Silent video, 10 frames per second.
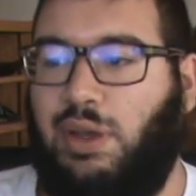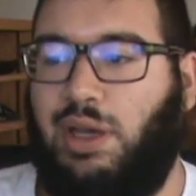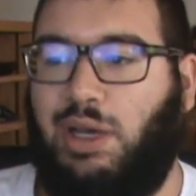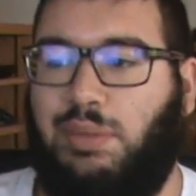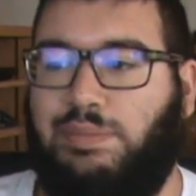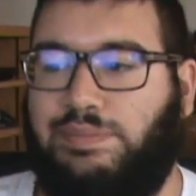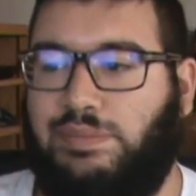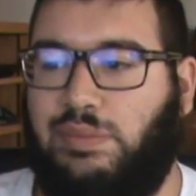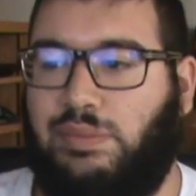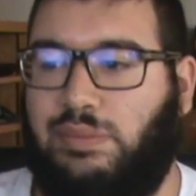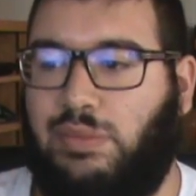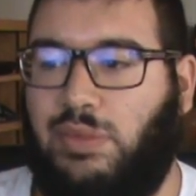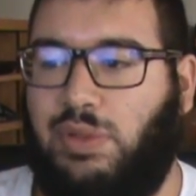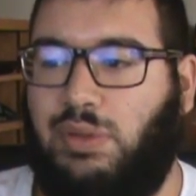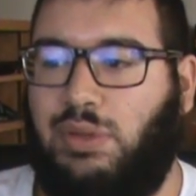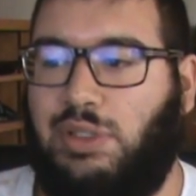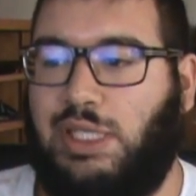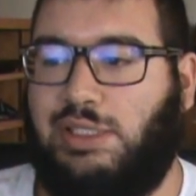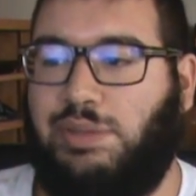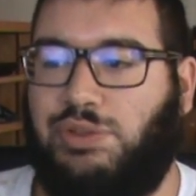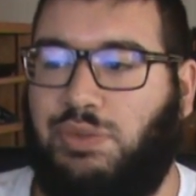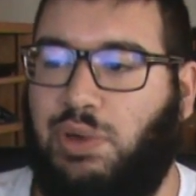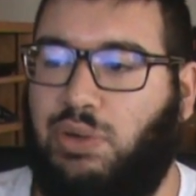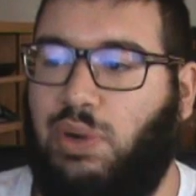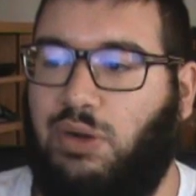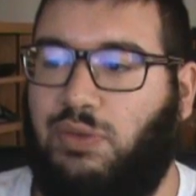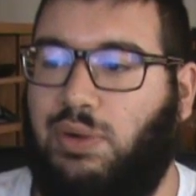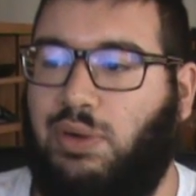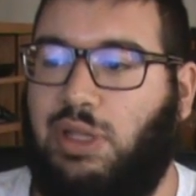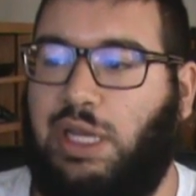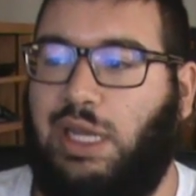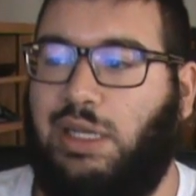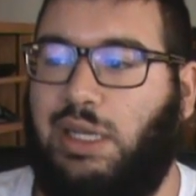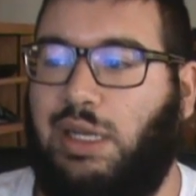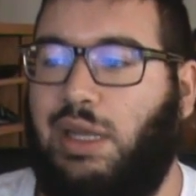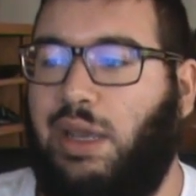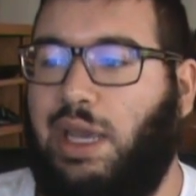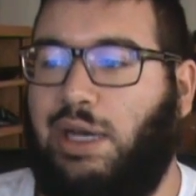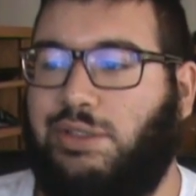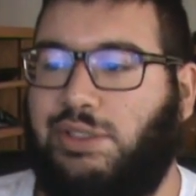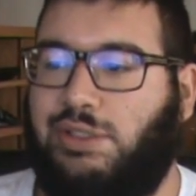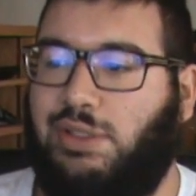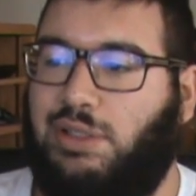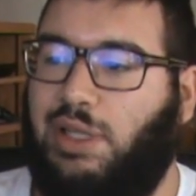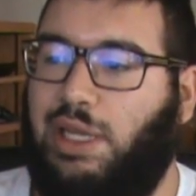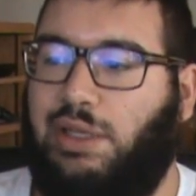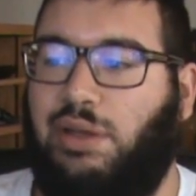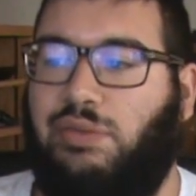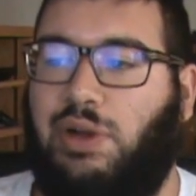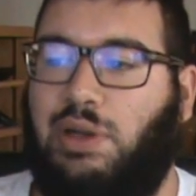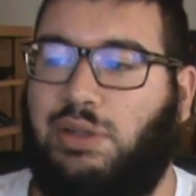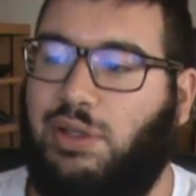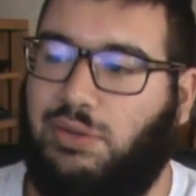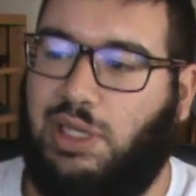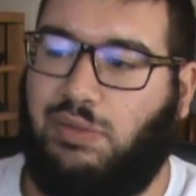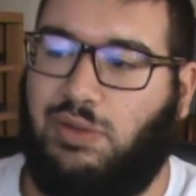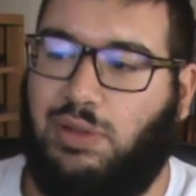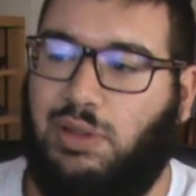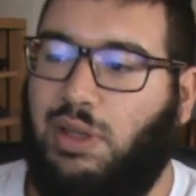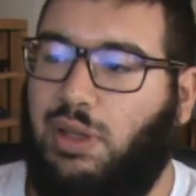that seems to work well for Holohan, and Howell just looked like a very low-level